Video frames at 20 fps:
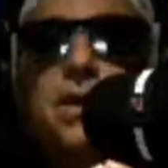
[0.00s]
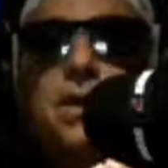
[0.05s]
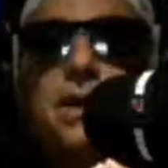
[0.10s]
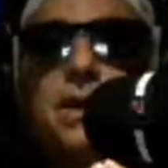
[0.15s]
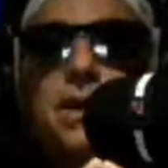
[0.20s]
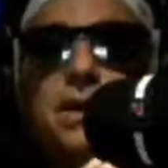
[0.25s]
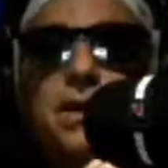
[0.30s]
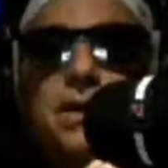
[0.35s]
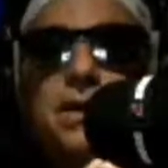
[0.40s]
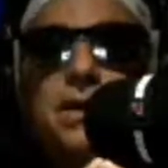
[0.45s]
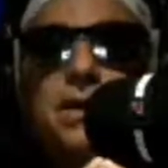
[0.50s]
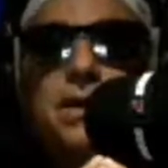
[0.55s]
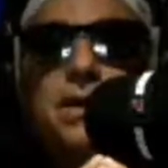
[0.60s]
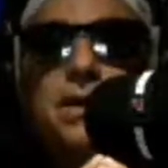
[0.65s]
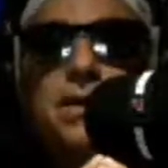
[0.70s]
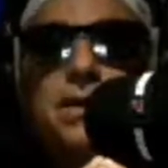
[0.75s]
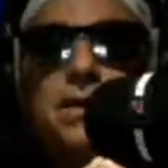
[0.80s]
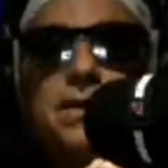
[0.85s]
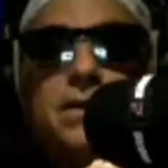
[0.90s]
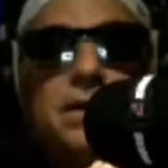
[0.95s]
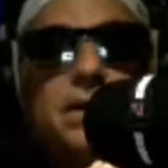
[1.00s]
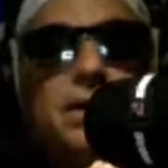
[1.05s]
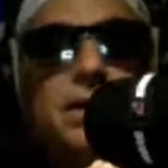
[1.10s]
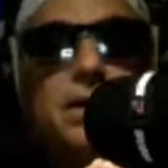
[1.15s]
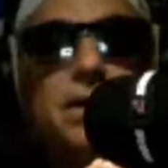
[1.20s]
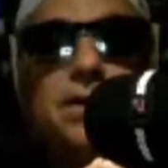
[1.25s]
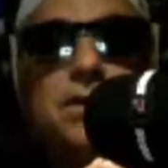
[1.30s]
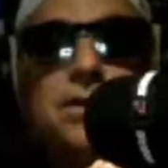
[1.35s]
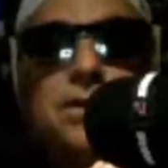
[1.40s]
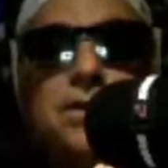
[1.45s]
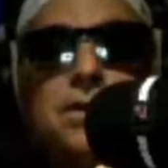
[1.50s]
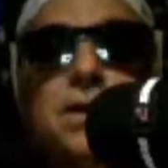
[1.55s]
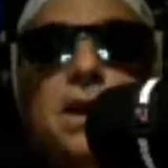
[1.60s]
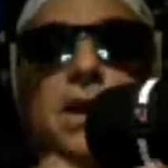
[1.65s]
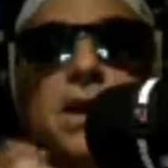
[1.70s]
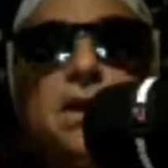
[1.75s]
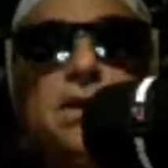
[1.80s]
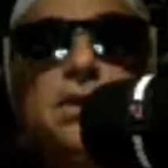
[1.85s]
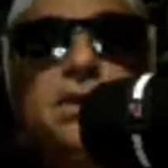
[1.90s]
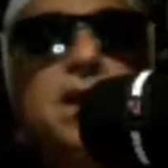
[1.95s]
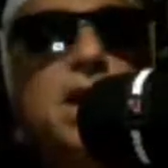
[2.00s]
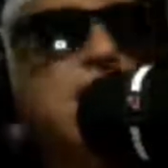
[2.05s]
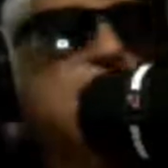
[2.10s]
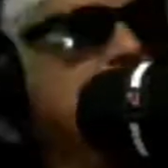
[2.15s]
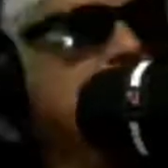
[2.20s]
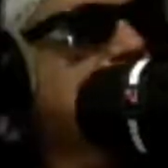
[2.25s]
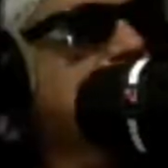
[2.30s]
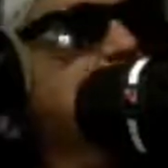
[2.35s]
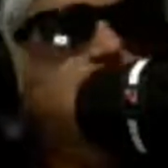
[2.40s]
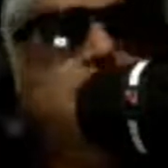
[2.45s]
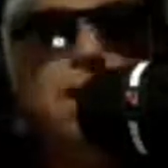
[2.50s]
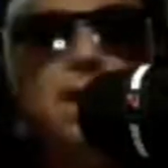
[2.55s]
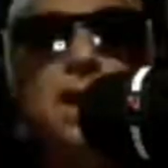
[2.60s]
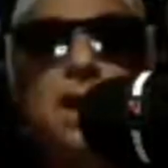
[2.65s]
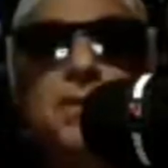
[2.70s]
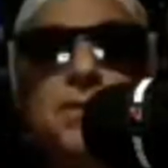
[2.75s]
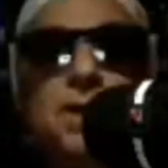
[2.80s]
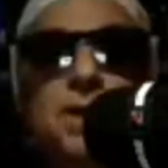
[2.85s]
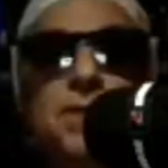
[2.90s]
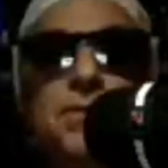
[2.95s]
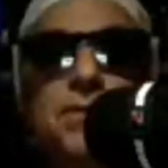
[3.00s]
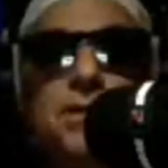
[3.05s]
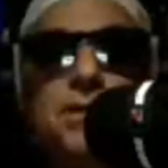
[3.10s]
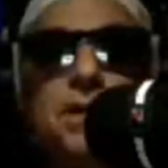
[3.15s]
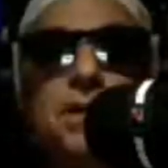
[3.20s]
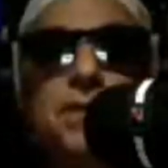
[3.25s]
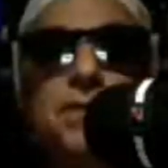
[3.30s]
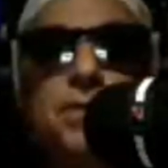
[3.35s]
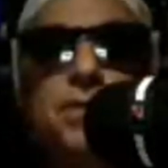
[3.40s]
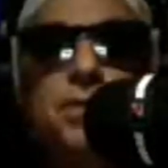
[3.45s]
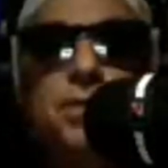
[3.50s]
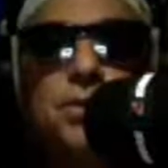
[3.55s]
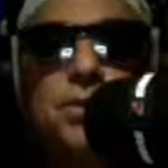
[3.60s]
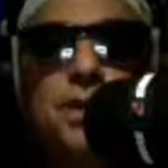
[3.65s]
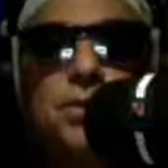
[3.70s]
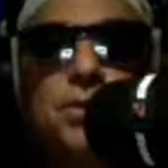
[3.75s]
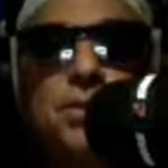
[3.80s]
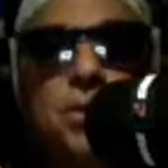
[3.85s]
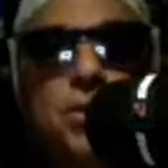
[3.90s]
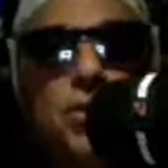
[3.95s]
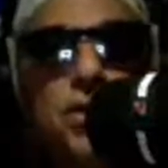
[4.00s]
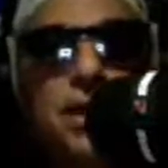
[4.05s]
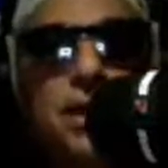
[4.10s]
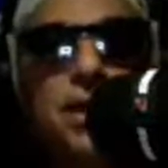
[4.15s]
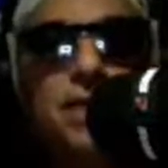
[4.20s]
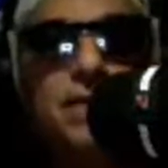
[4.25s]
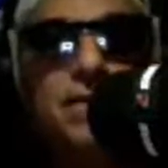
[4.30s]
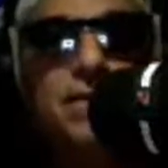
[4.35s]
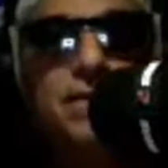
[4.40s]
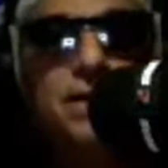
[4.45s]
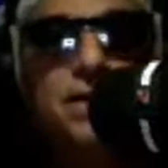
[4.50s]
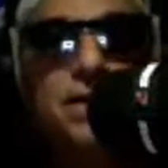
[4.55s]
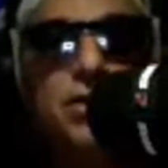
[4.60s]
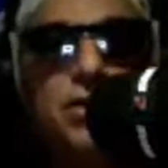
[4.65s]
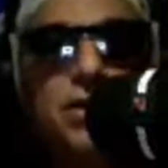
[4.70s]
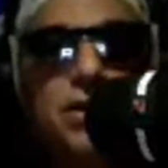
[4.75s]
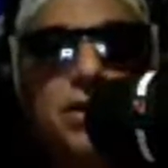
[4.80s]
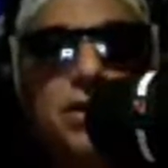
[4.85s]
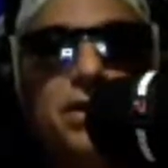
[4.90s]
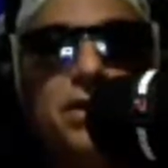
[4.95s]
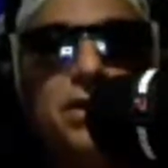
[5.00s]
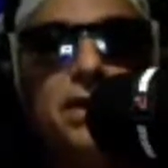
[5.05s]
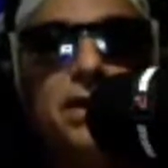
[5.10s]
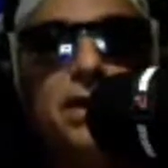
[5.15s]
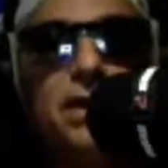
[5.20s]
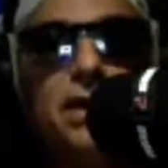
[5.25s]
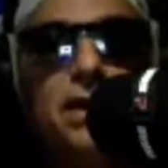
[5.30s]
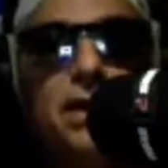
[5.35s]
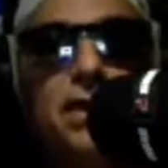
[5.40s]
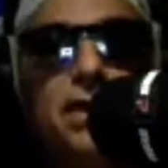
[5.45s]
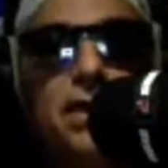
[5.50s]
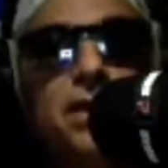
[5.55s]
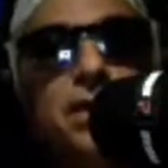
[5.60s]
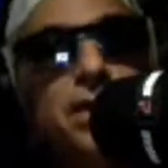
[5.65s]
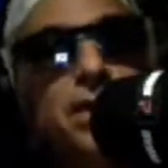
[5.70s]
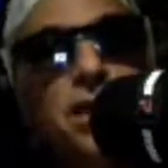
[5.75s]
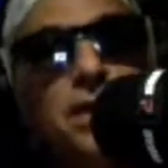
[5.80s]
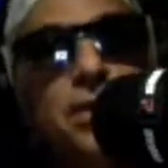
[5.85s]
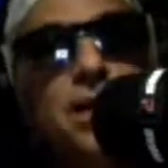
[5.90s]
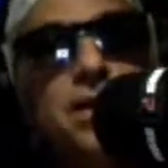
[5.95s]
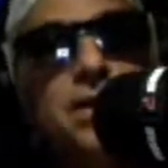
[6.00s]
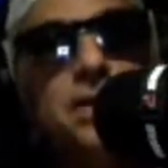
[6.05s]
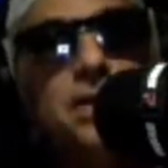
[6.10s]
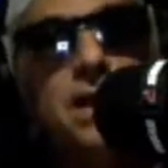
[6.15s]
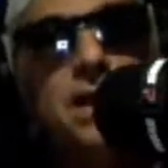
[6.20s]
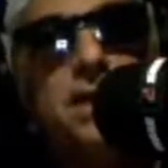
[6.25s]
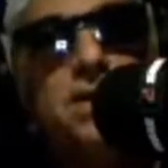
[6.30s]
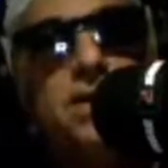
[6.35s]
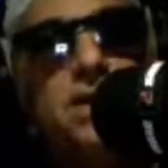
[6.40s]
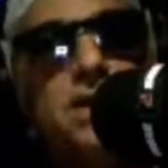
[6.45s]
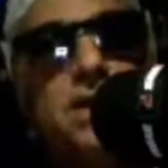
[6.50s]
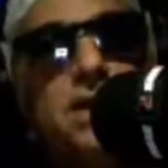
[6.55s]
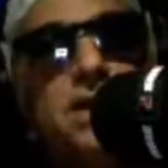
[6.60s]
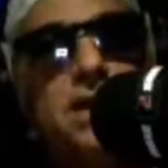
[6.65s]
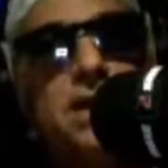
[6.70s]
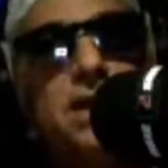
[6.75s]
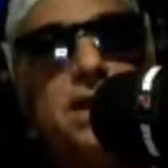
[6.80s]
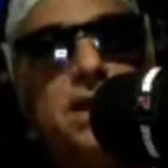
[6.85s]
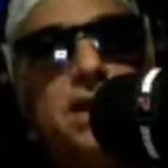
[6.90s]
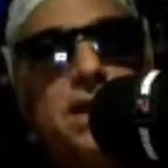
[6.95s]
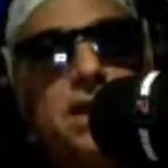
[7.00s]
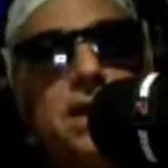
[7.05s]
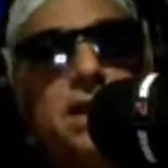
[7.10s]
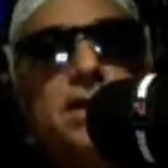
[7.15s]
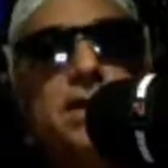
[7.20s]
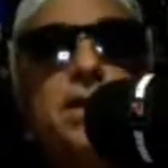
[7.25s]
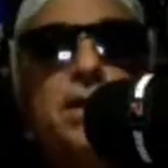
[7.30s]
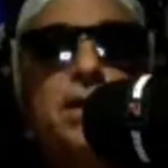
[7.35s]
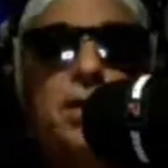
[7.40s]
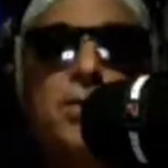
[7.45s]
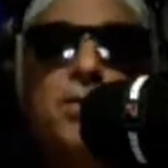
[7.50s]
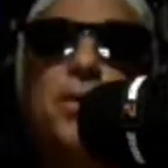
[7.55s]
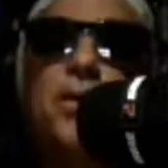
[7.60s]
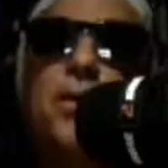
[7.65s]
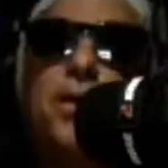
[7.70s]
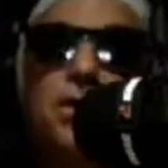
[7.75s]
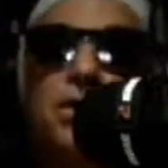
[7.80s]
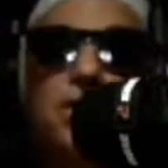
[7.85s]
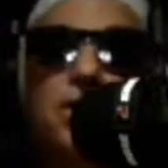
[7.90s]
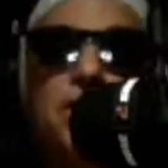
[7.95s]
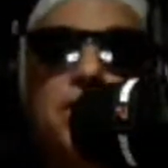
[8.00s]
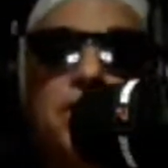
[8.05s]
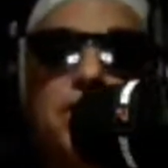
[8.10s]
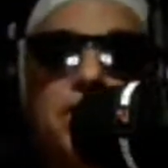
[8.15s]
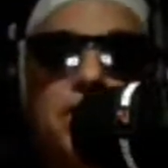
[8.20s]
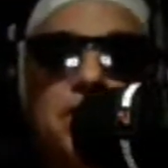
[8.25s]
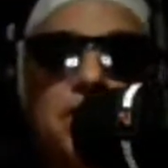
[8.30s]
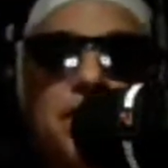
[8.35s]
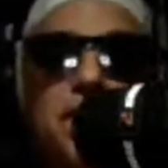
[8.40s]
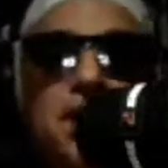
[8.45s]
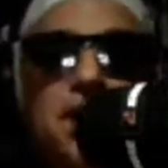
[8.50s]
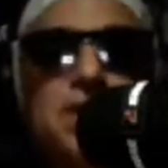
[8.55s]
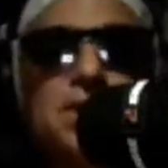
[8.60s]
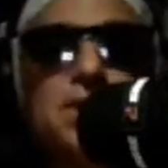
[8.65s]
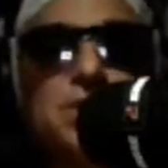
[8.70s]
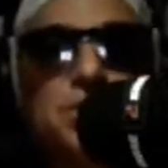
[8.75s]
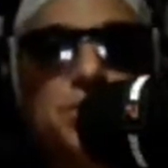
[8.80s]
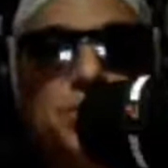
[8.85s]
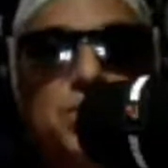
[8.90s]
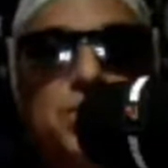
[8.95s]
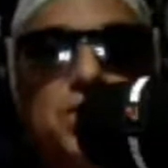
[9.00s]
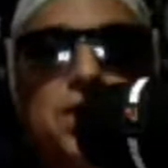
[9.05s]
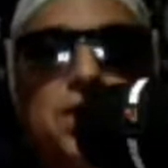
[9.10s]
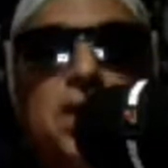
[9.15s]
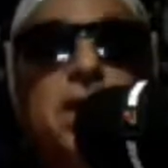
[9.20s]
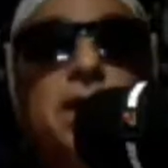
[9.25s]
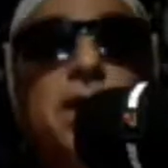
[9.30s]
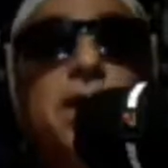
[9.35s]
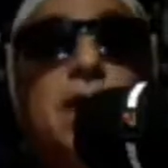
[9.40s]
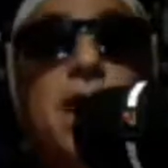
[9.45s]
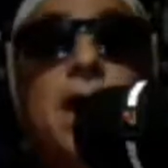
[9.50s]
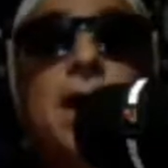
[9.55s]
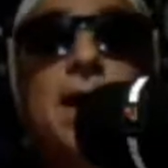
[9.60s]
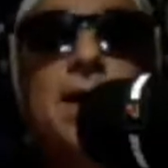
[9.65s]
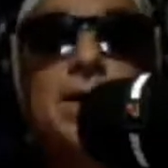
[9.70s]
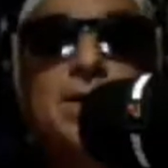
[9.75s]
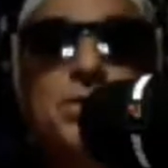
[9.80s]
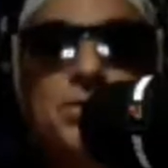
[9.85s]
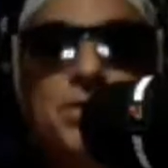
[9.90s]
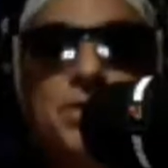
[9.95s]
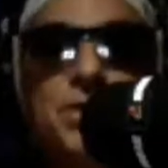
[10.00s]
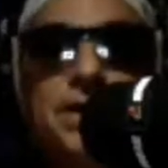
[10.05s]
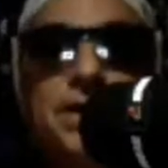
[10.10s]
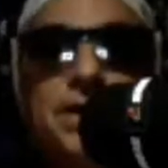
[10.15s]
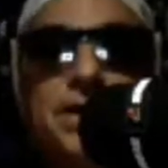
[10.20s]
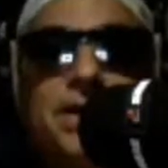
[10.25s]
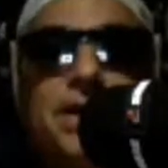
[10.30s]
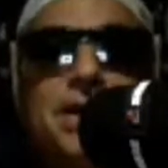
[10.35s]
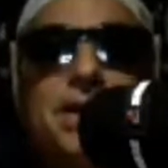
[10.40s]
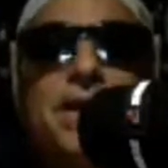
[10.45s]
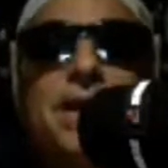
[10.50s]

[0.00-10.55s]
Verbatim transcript: And, uh, you know, it just, it's kind of like, it kind of makes me think of two people going out and fishing, and then nobody's catching anything. And then your partner over there catches one, a nice one.